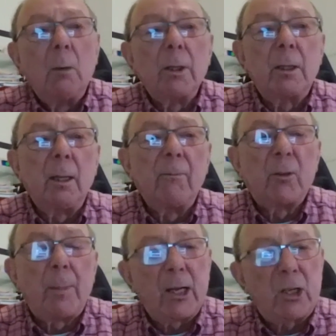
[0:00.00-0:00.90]
with the
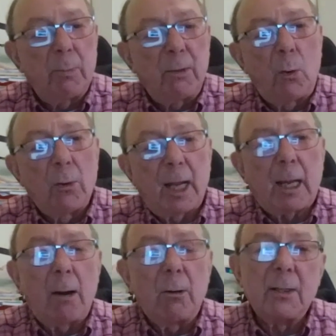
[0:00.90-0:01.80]
information before they
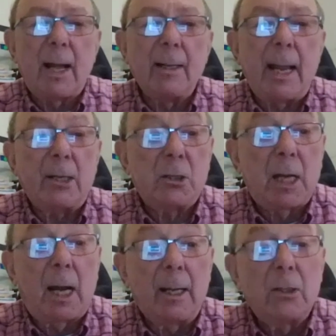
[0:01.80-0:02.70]
go to that next
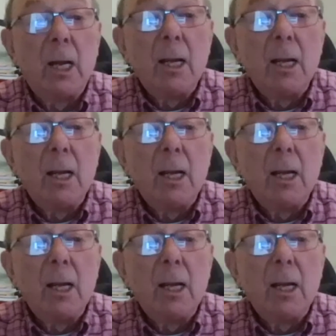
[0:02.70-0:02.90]
stage.